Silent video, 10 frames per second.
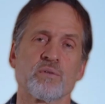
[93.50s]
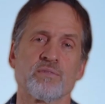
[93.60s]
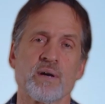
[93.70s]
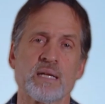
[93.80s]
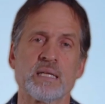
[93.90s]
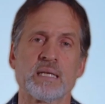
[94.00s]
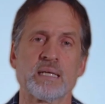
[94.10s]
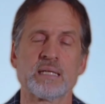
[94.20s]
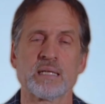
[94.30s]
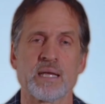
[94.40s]
finding
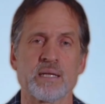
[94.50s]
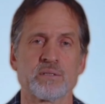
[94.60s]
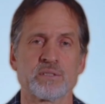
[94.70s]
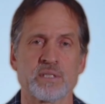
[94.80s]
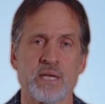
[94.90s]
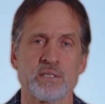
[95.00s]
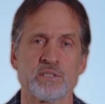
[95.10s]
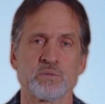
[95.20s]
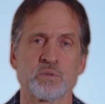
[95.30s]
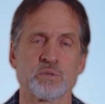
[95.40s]
it at later
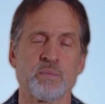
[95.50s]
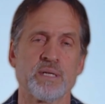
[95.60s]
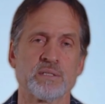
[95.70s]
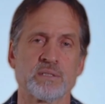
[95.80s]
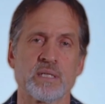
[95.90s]
stages, which means